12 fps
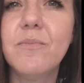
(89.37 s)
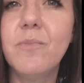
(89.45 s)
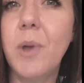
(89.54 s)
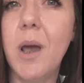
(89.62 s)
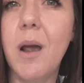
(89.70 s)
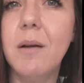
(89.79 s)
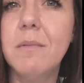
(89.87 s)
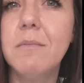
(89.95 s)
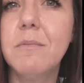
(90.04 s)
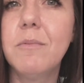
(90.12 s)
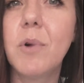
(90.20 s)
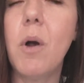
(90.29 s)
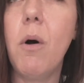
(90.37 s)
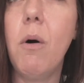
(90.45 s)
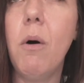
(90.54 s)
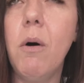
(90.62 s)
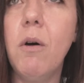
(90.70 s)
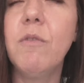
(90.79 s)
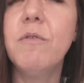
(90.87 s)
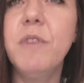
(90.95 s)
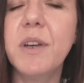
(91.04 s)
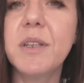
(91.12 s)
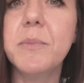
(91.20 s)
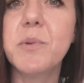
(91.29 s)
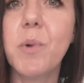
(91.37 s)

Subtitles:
We are. We're all victims.